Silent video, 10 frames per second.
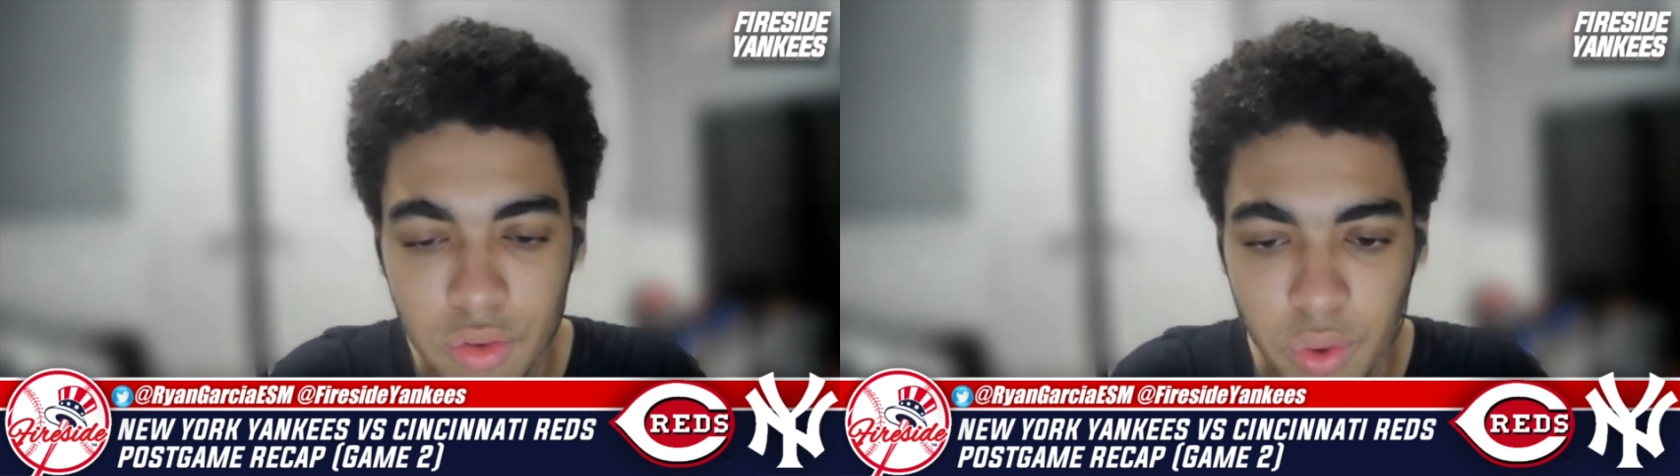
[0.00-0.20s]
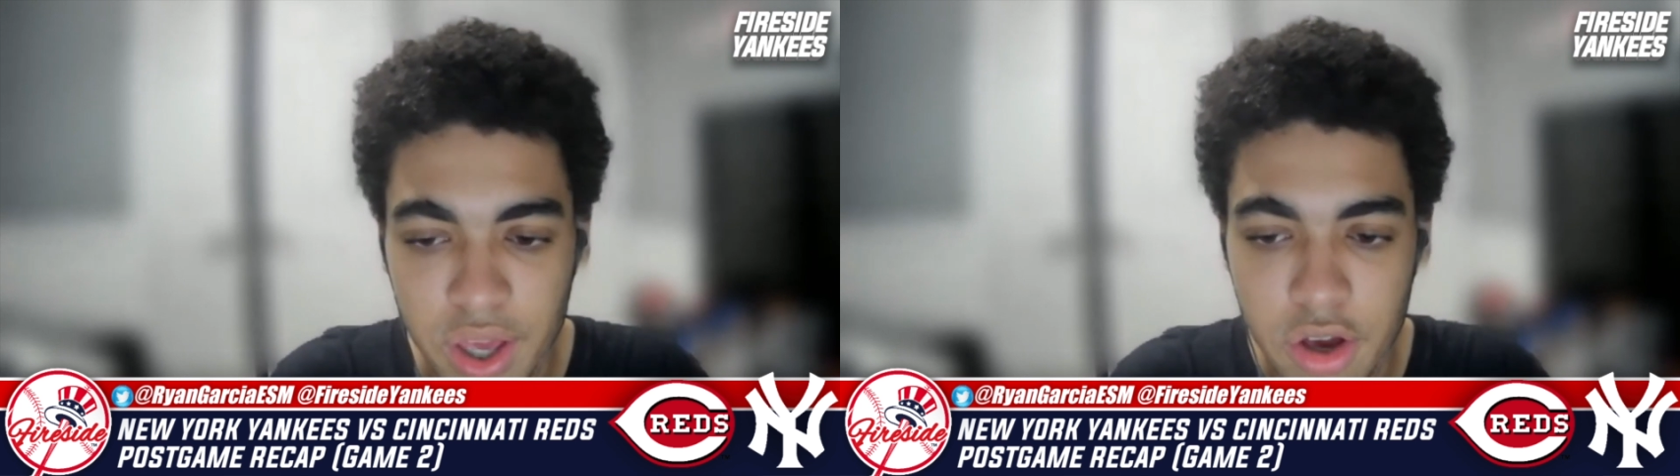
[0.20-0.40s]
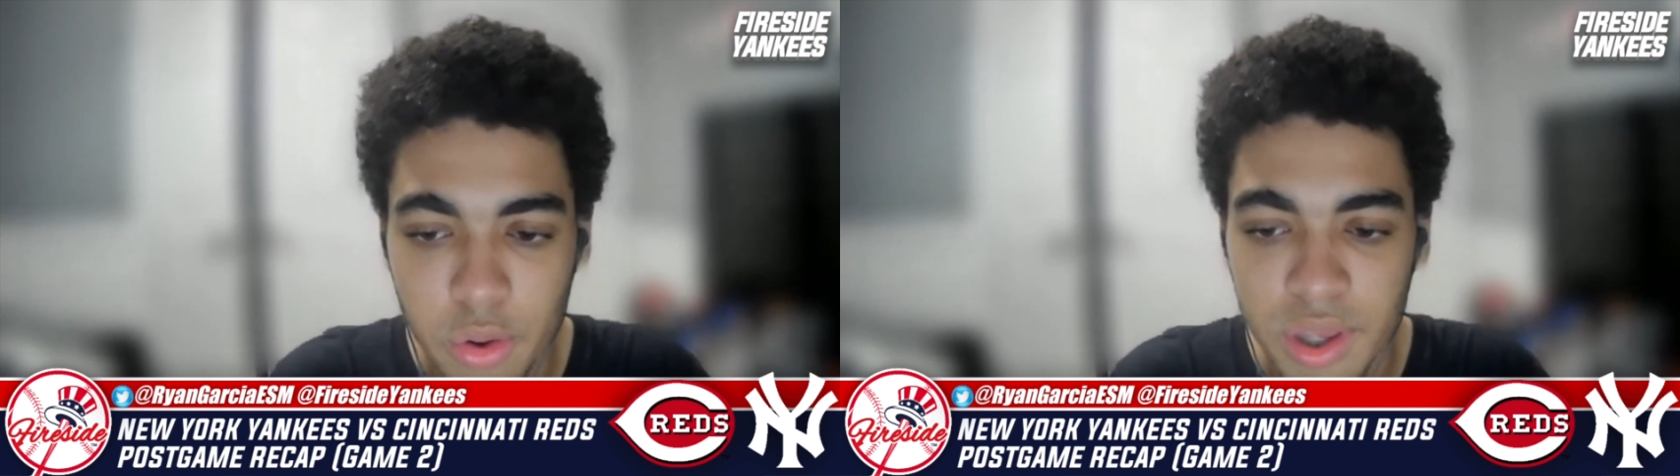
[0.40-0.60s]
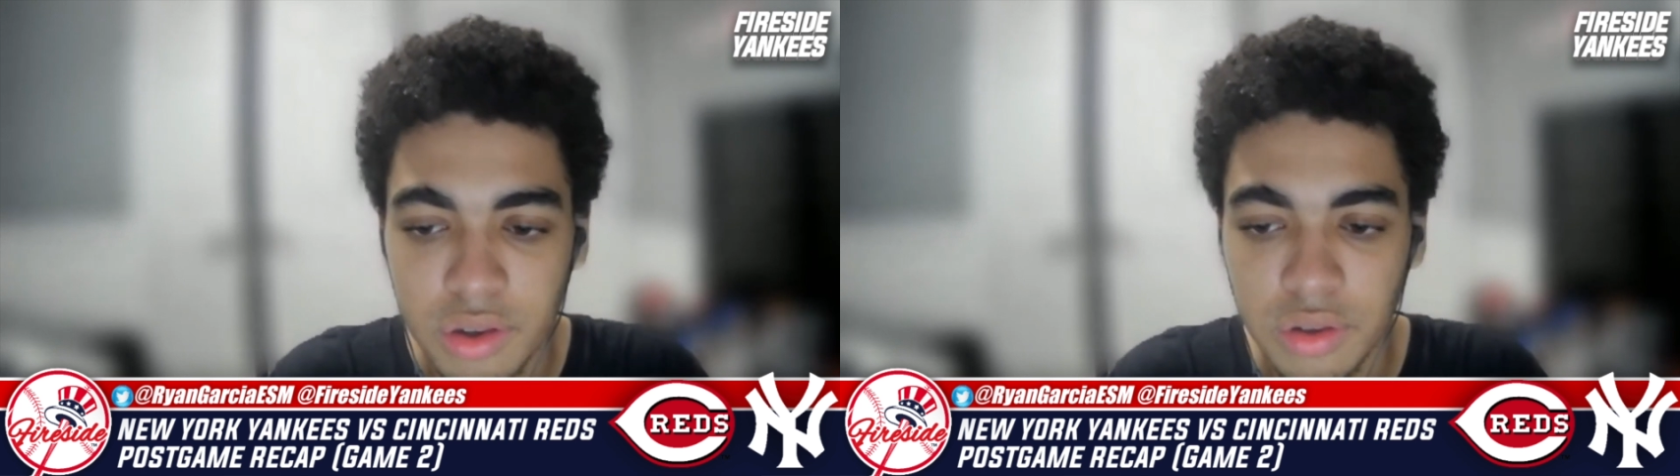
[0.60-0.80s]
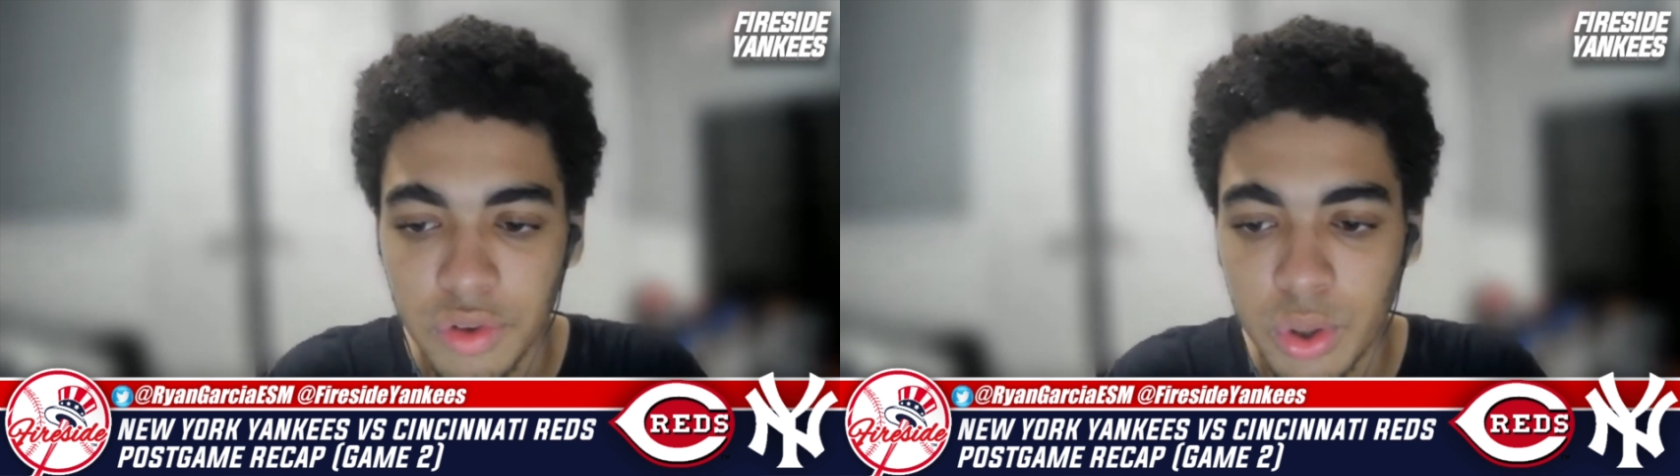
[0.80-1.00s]
great
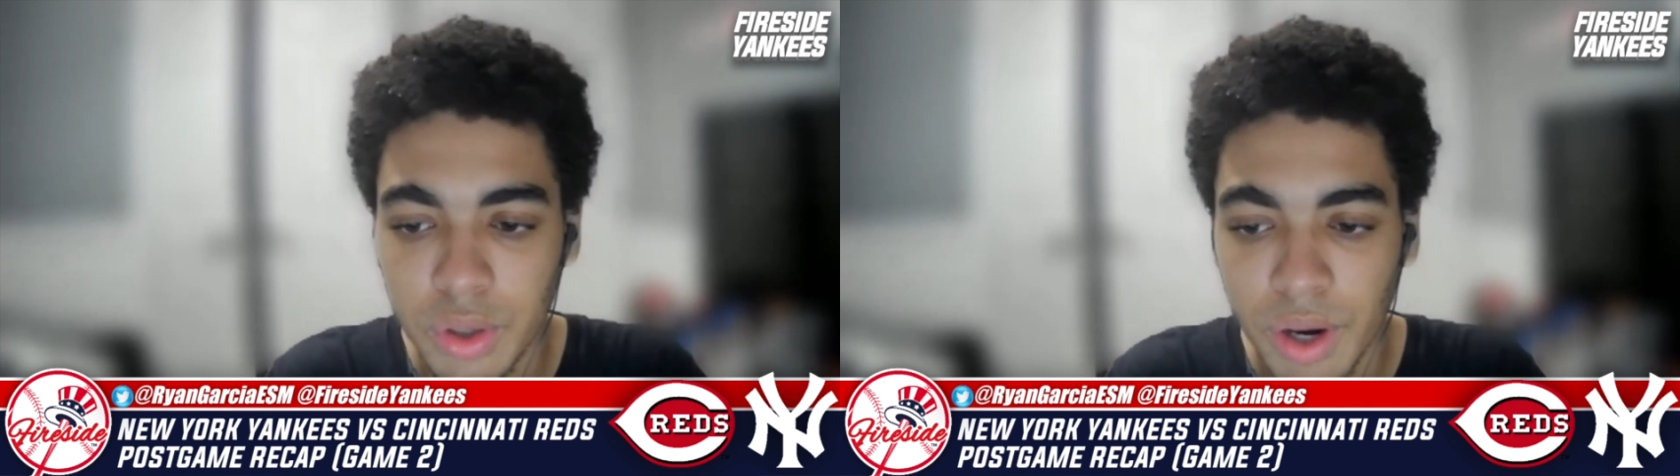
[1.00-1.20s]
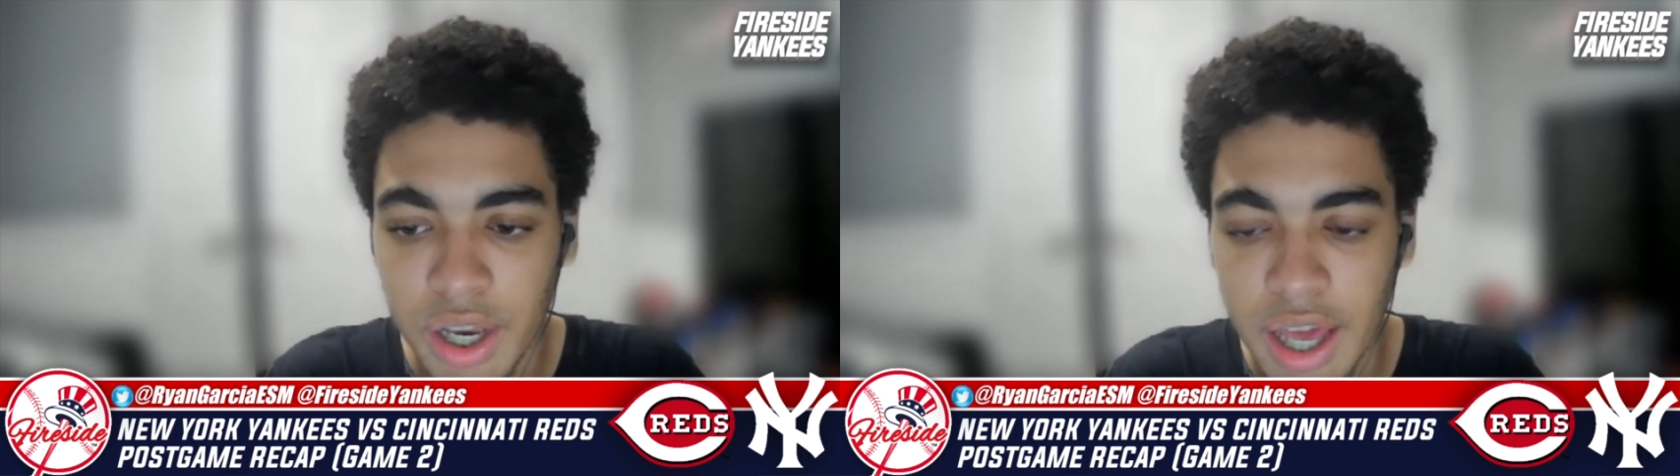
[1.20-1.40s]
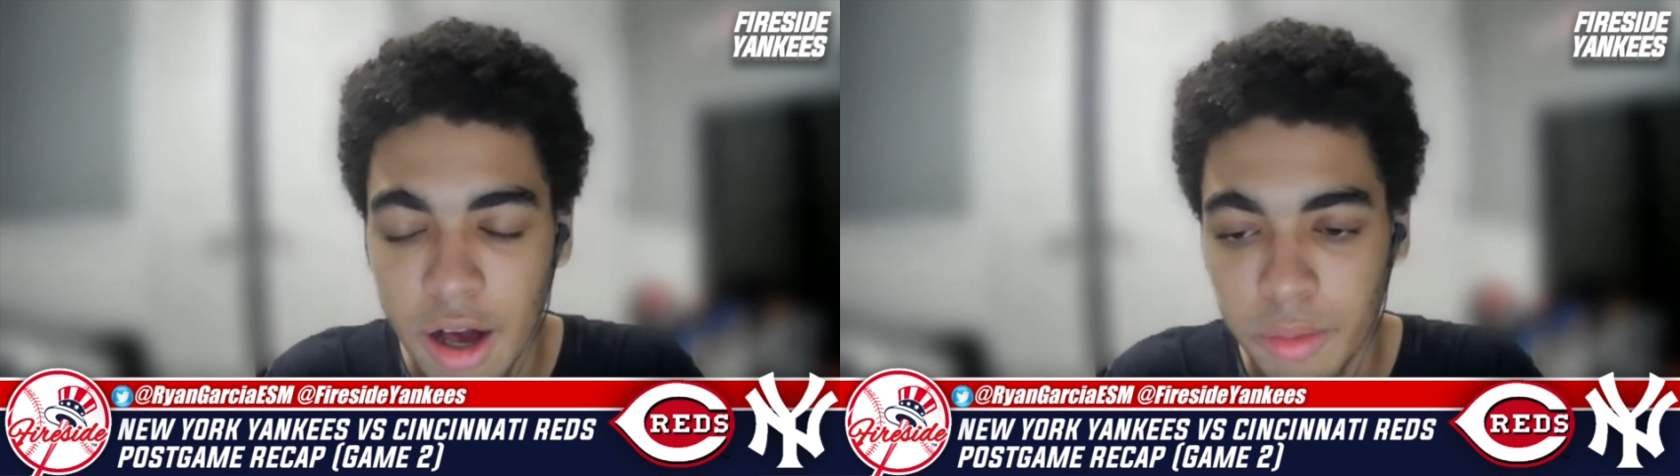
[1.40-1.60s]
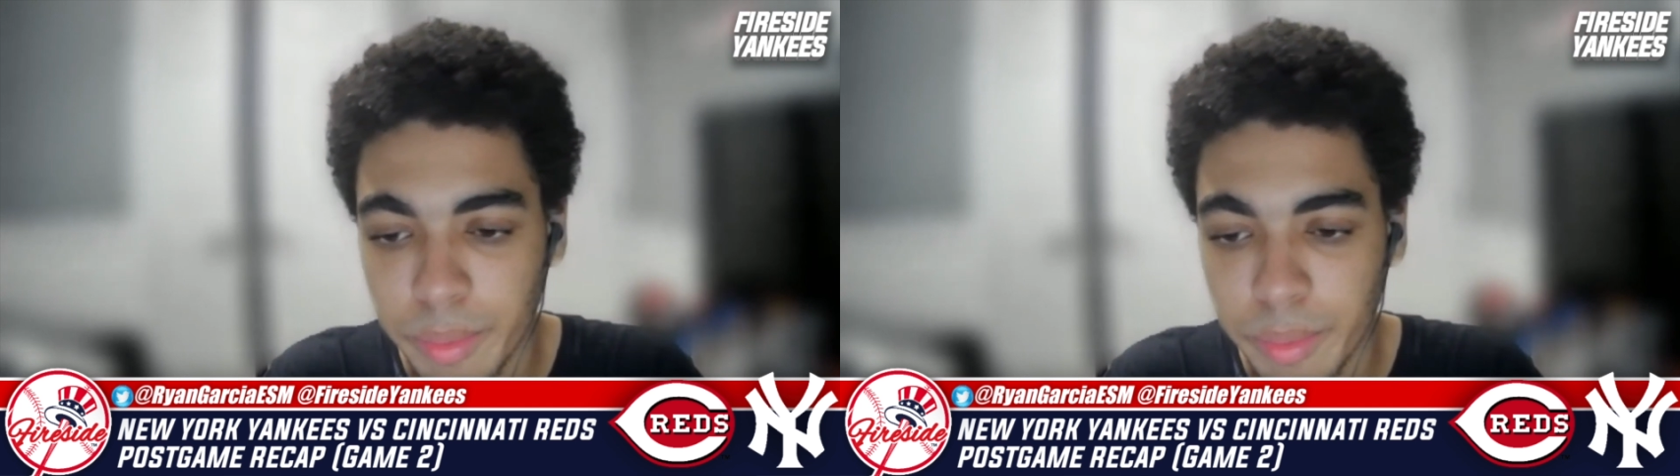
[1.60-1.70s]
cohesive unit right now.